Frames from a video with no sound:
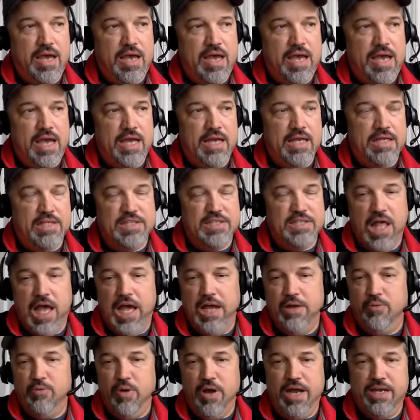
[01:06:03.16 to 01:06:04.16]
And it's
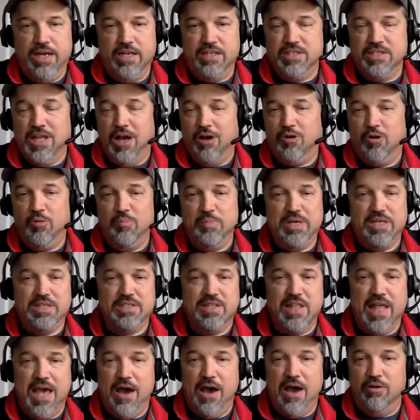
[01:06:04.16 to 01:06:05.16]
lightweight. It's not going to be
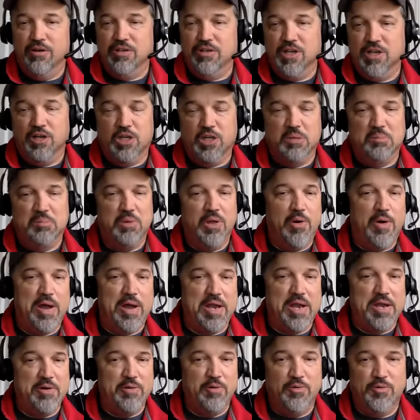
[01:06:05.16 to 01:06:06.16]
as loud. It's not going to blow
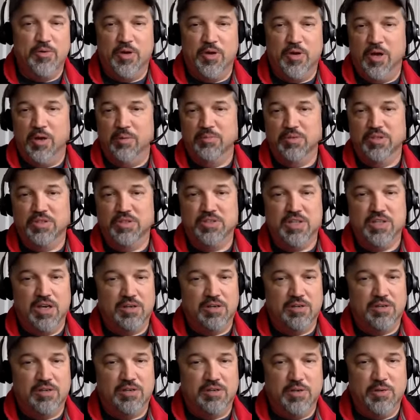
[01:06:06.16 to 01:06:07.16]
out eardrums. It's
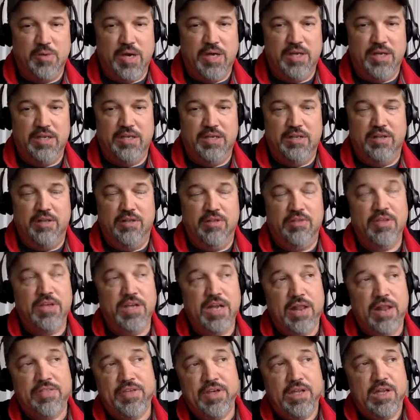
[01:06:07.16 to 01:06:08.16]
not going to do out any other
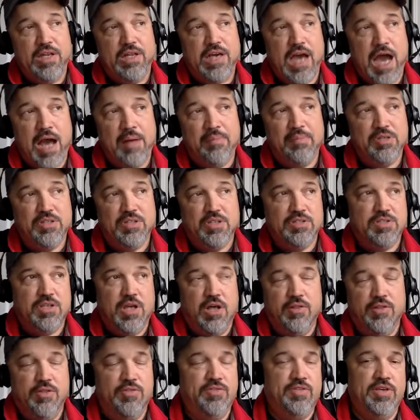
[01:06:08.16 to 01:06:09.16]
thing. I think it accomplishes
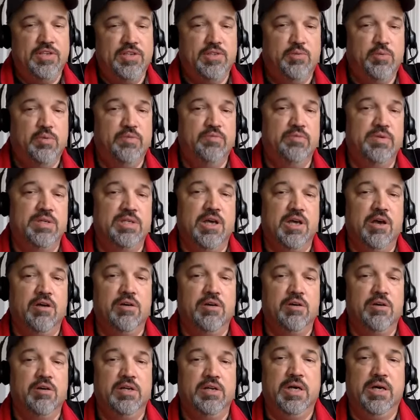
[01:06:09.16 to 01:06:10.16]
all the things that we've been
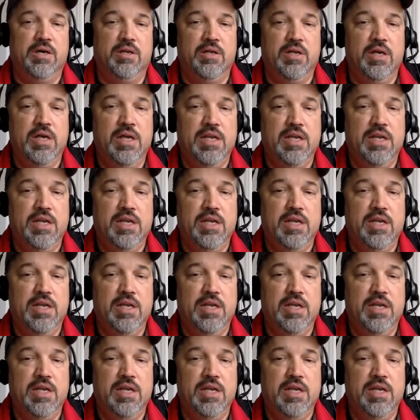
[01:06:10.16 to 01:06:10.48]
talking about.